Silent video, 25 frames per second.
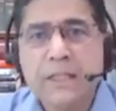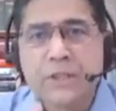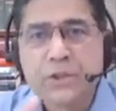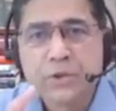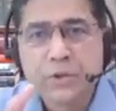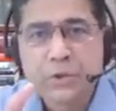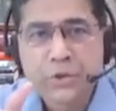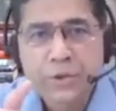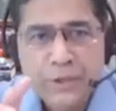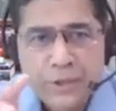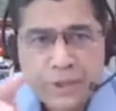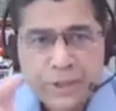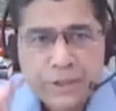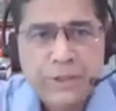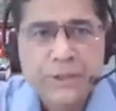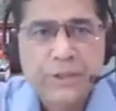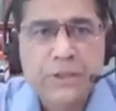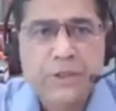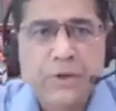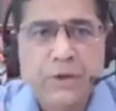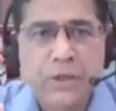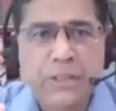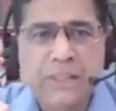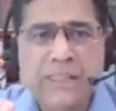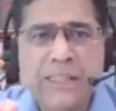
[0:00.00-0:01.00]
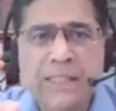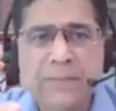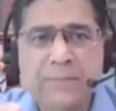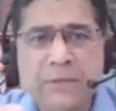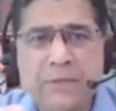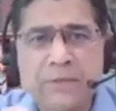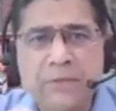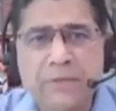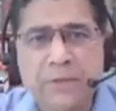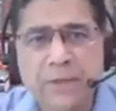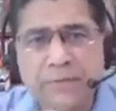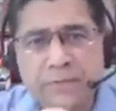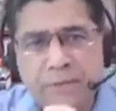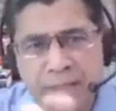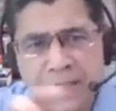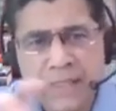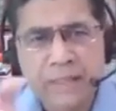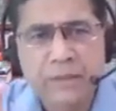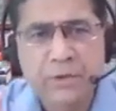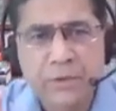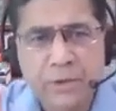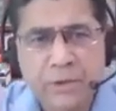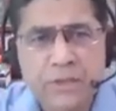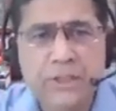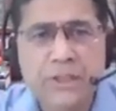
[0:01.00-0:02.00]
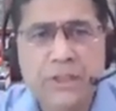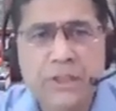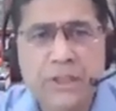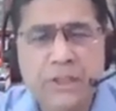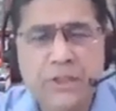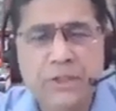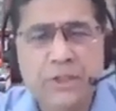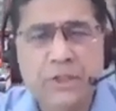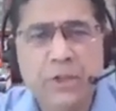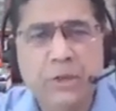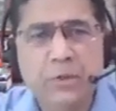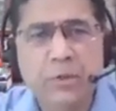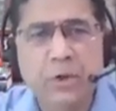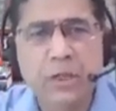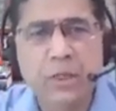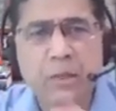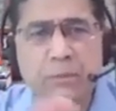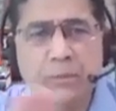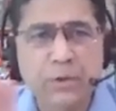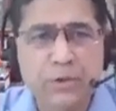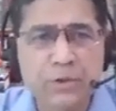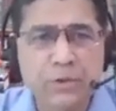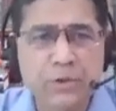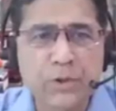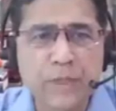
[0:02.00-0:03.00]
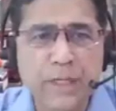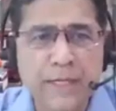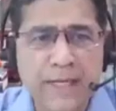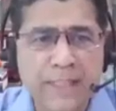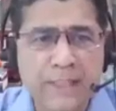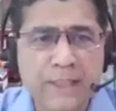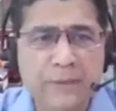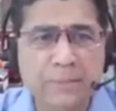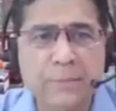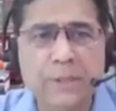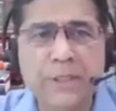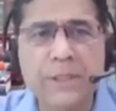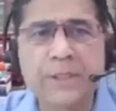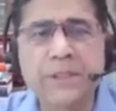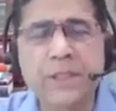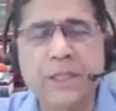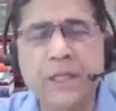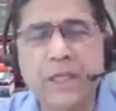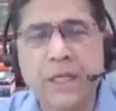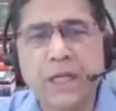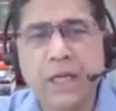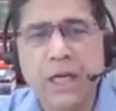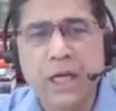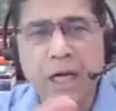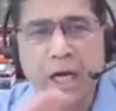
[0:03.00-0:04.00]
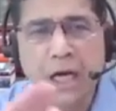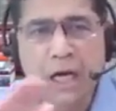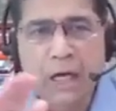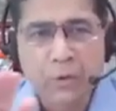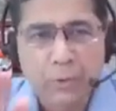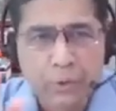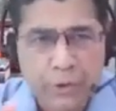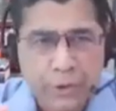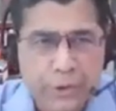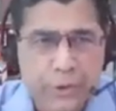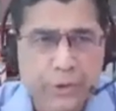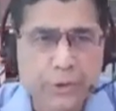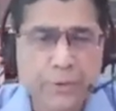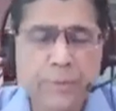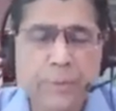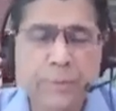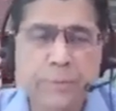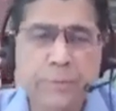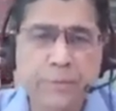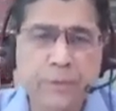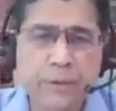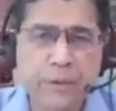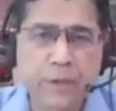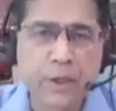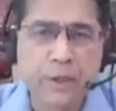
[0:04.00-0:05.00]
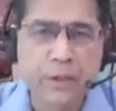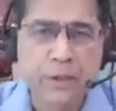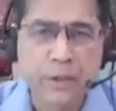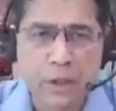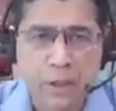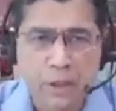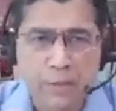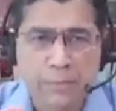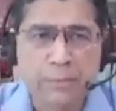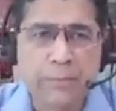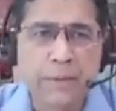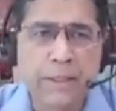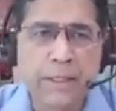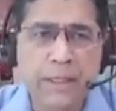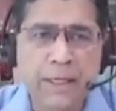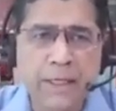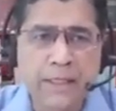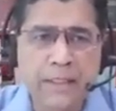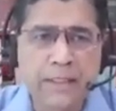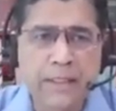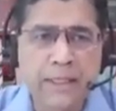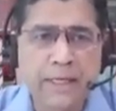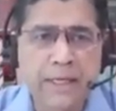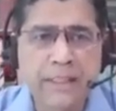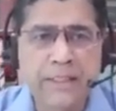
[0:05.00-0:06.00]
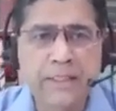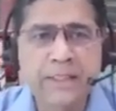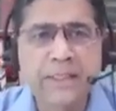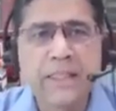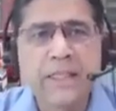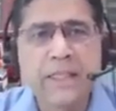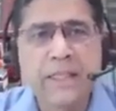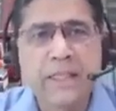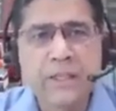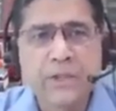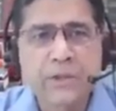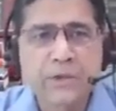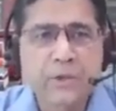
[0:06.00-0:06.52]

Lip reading: So this concept of a very good discussion on what amounts to hate speech, how it should be not be encouraged.